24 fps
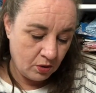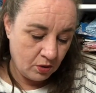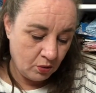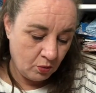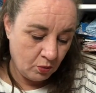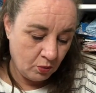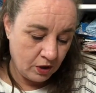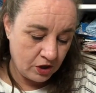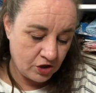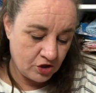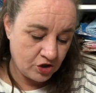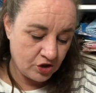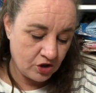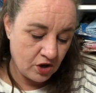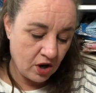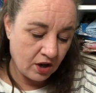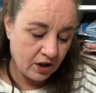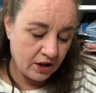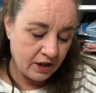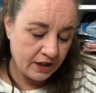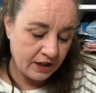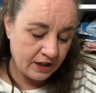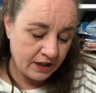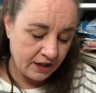which
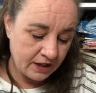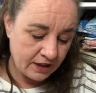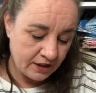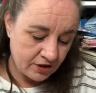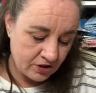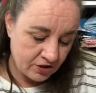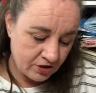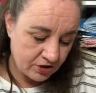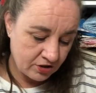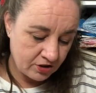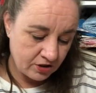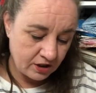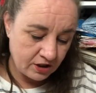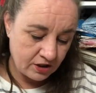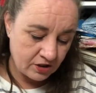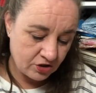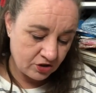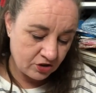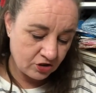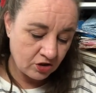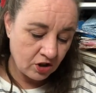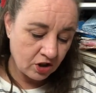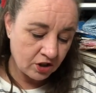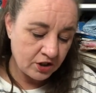yarn it is. It's
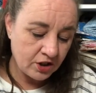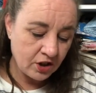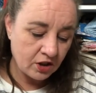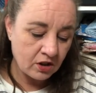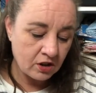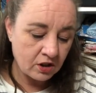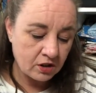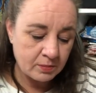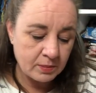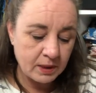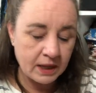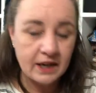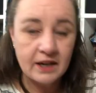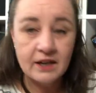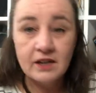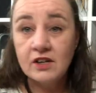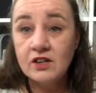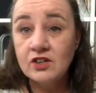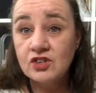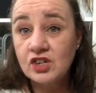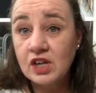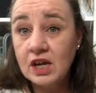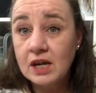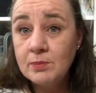sock yarn by
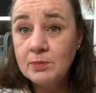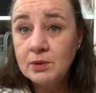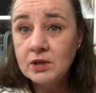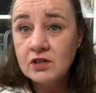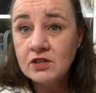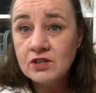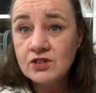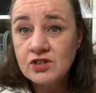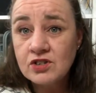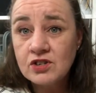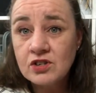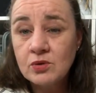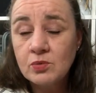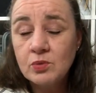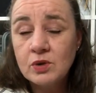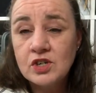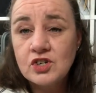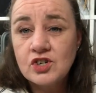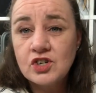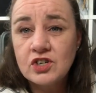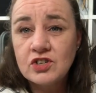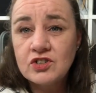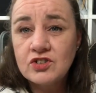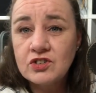Scheepjes,
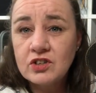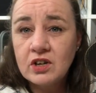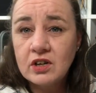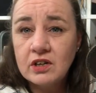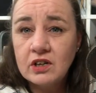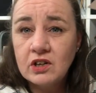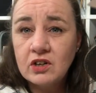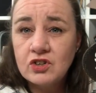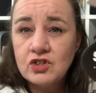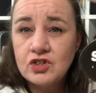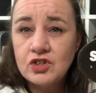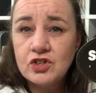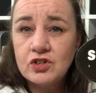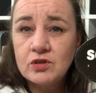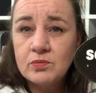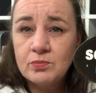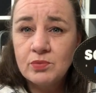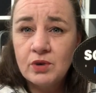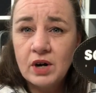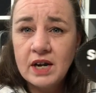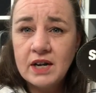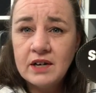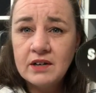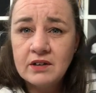which is a Dutch
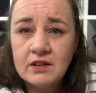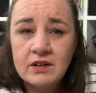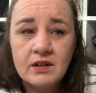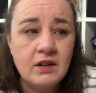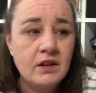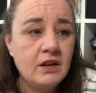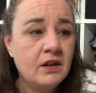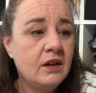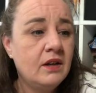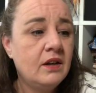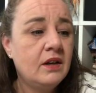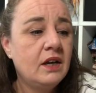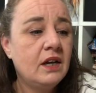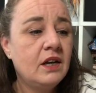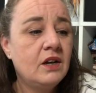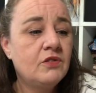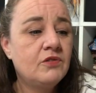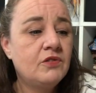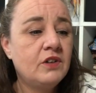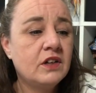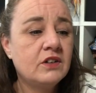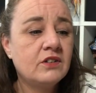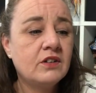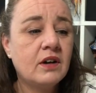brand,
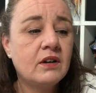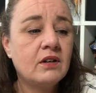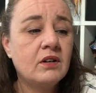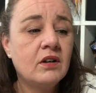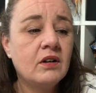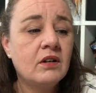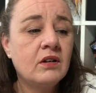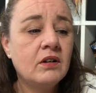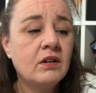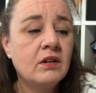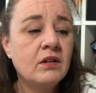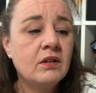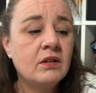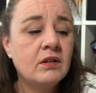Invicta color.